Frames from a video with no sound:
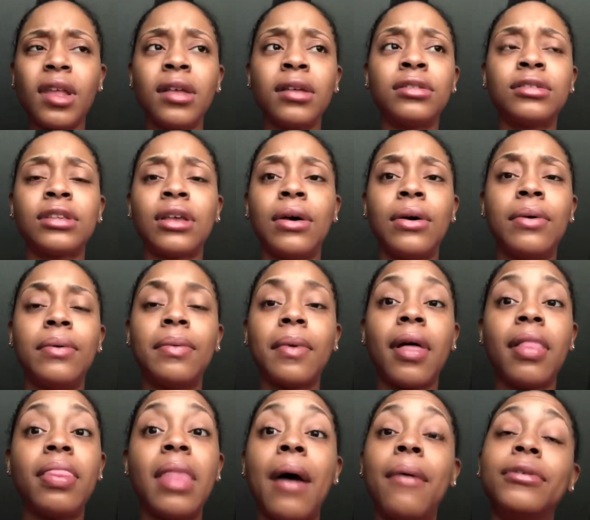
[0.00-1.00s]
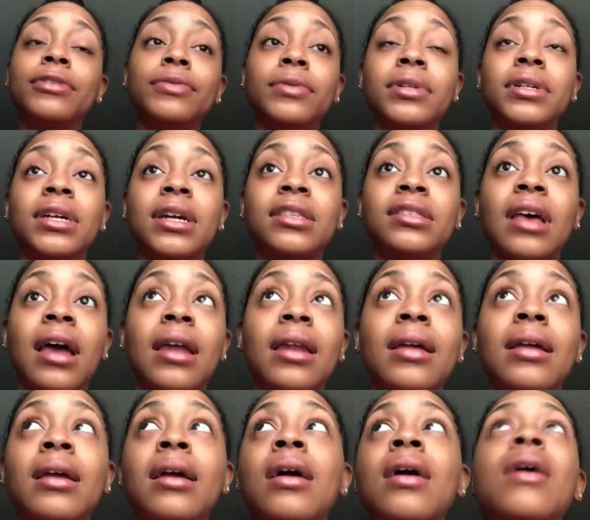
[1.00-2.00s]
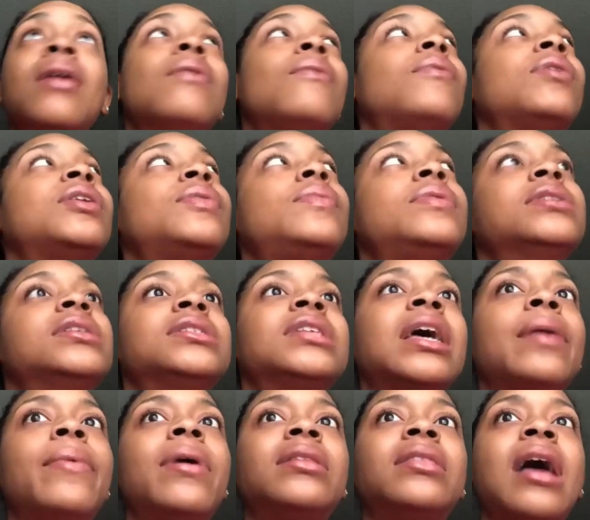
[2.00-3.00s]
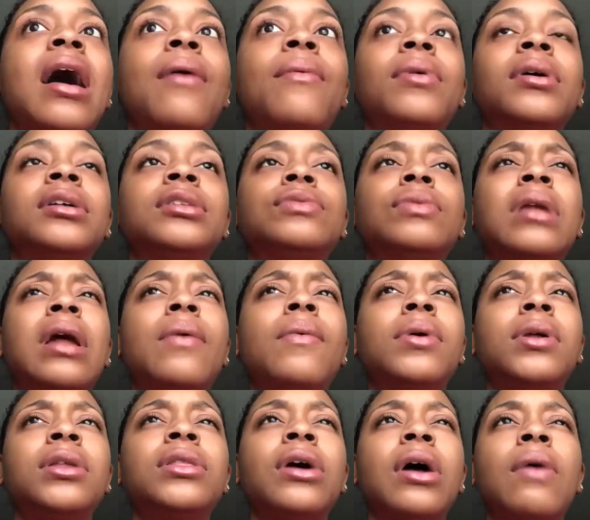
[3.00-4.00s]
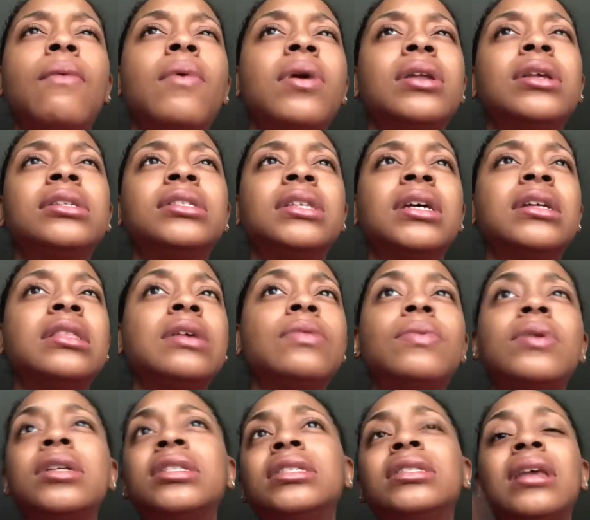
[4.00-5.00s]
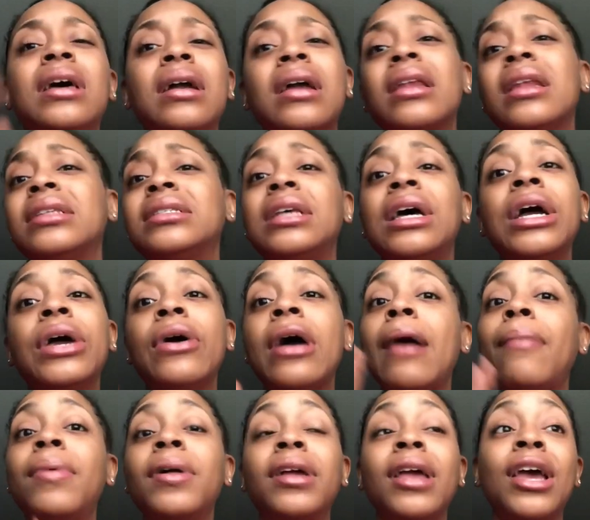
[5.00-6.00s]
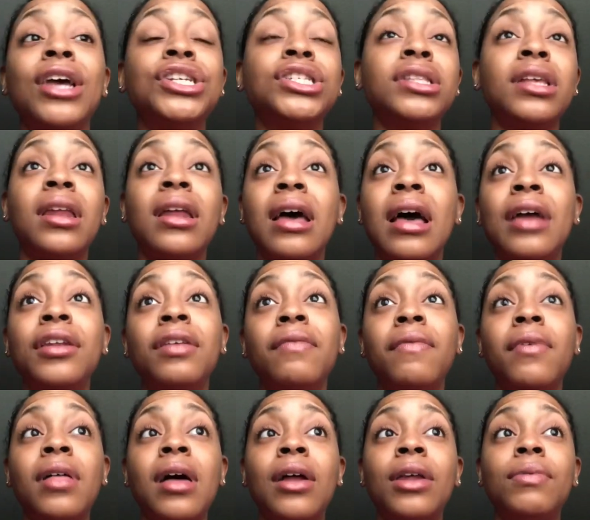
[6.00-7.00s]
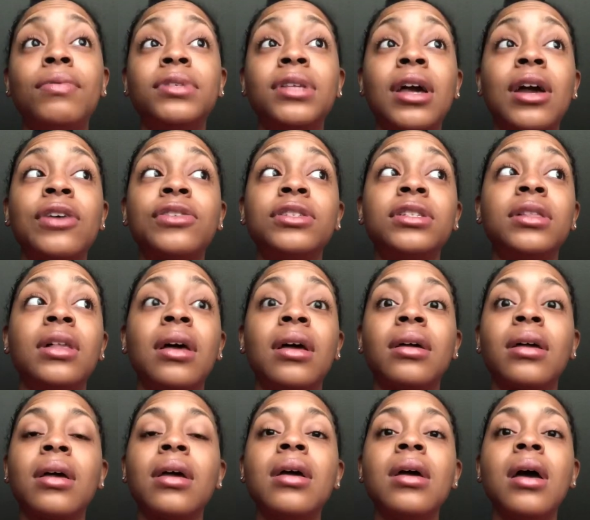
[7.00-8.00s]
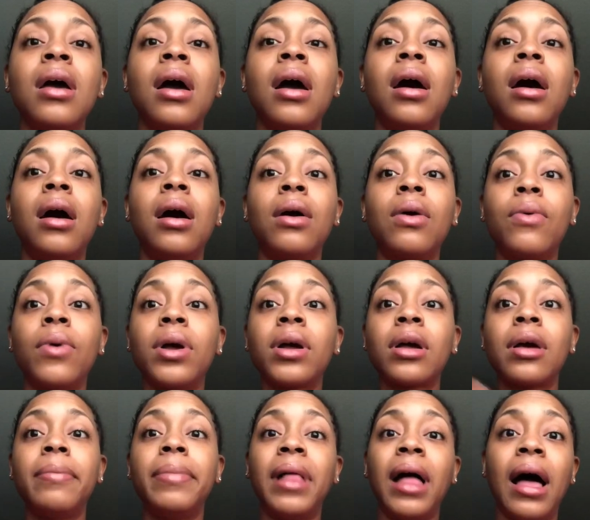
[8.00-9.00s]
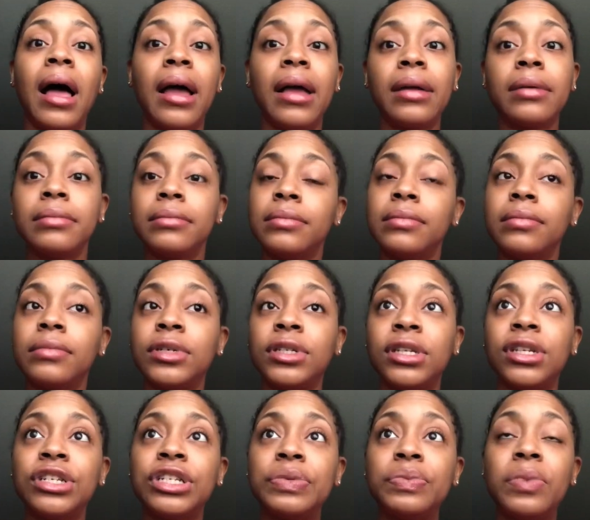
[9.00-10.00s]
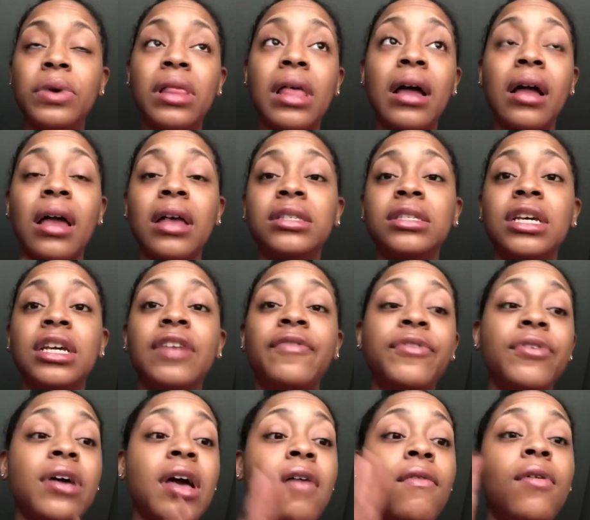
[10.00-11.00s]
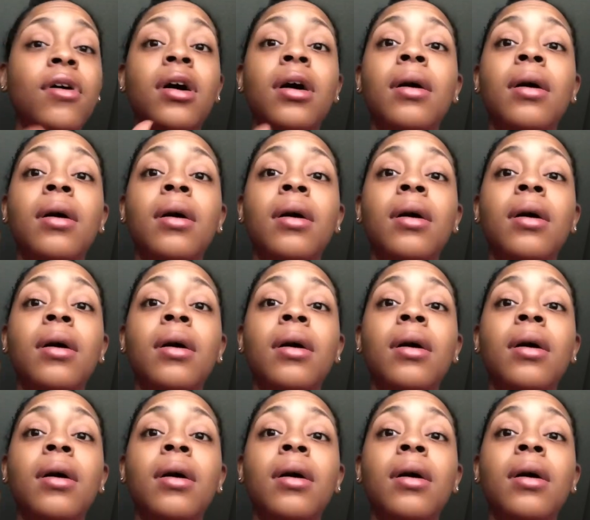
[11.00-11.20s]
So that was really exciting. What I wanted to say about that was, when I went in there, I want to say there wasn't like an entire application that I had to fill out. It was actually like a quick apply position where, like I said, if you have